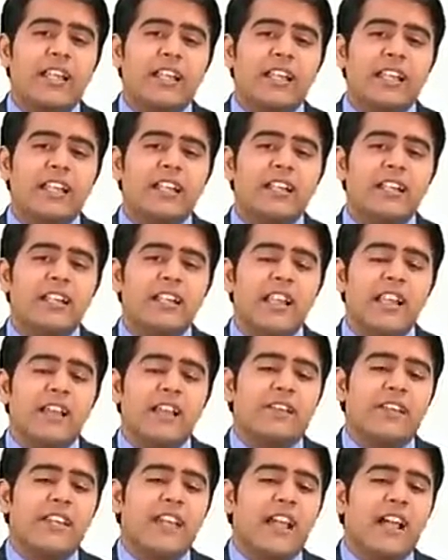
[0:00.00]
integral,
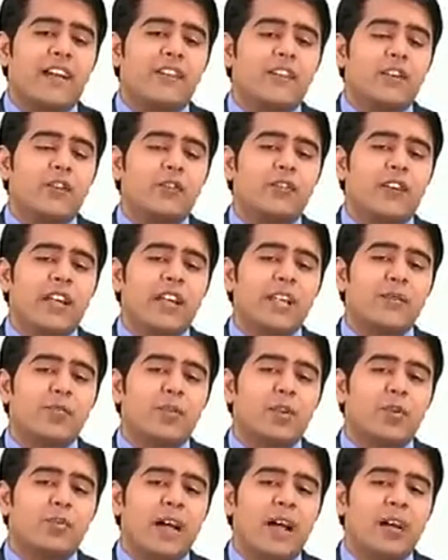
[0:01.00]
we have to
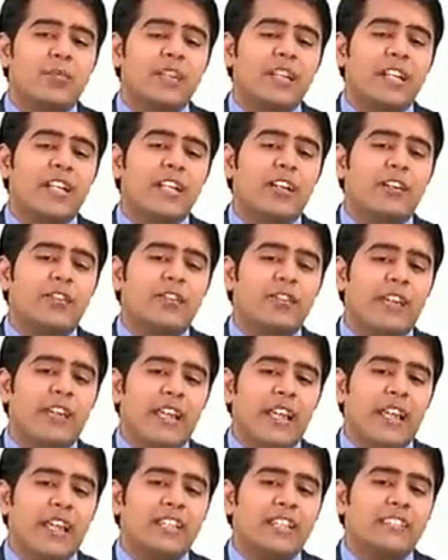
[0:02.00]
find probability of
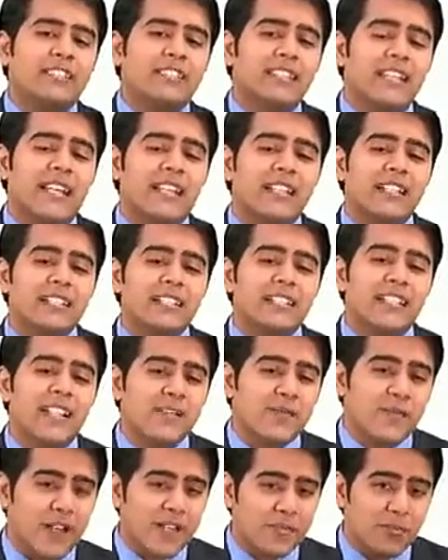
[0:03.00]
x greater
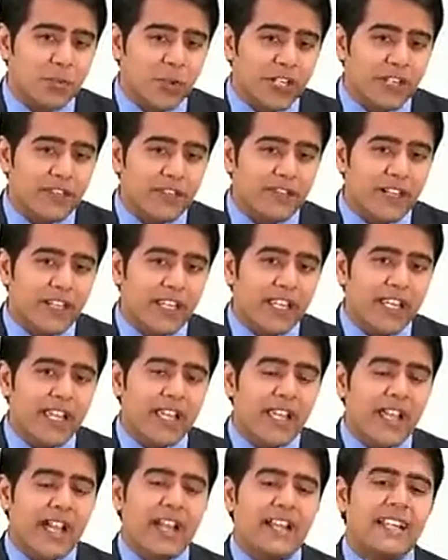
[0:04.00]
than 1.5
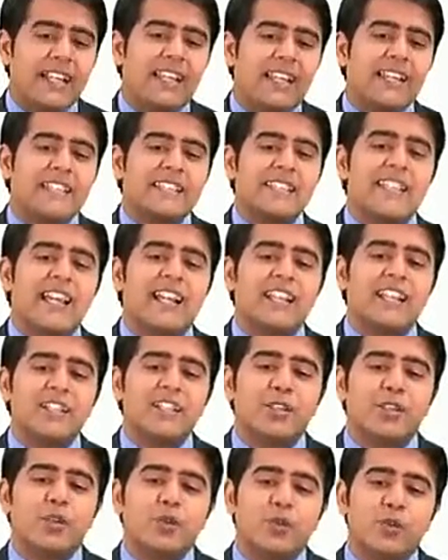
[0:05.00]
and less
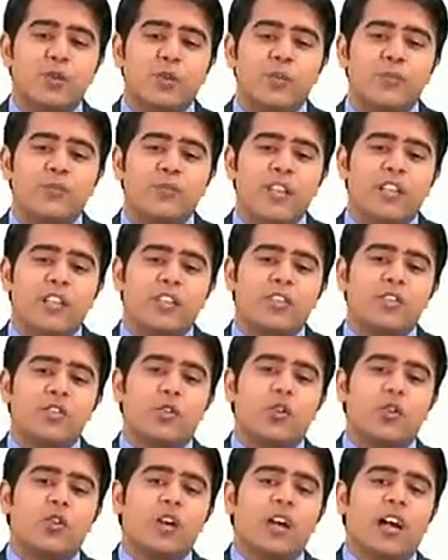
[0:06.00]
than 2.
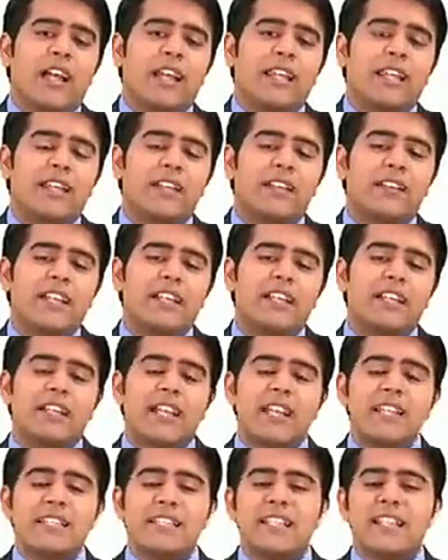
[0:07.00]
So I can write
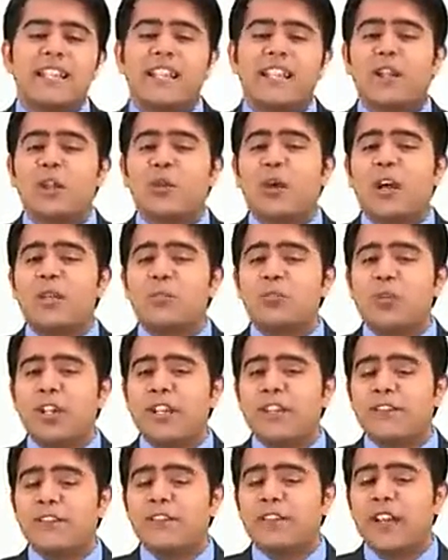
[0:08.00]
it as integral
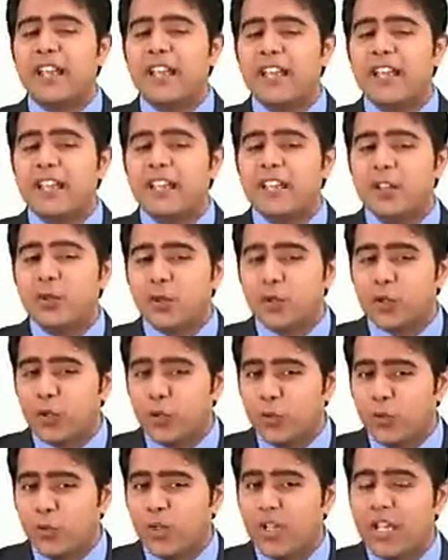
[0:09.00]
1.5 to
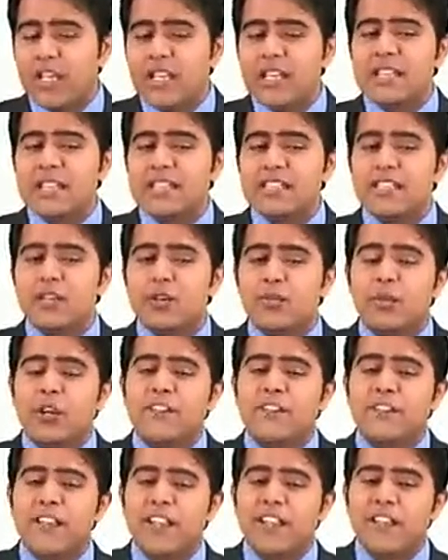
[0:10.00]
2,
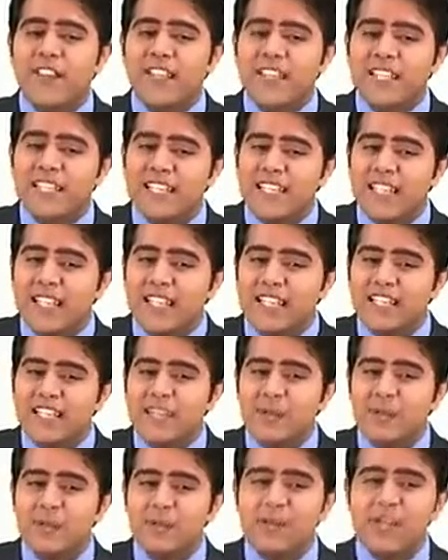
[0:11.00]
0.5x
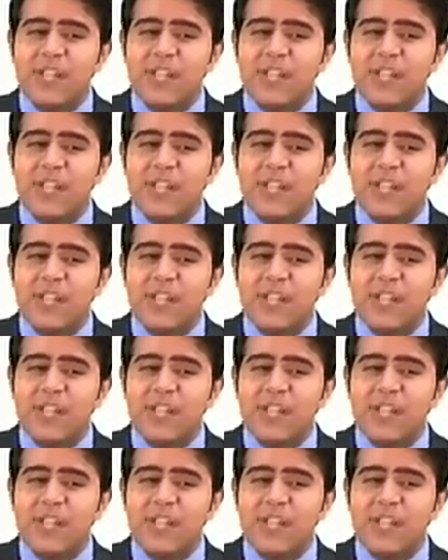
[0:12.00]
dx.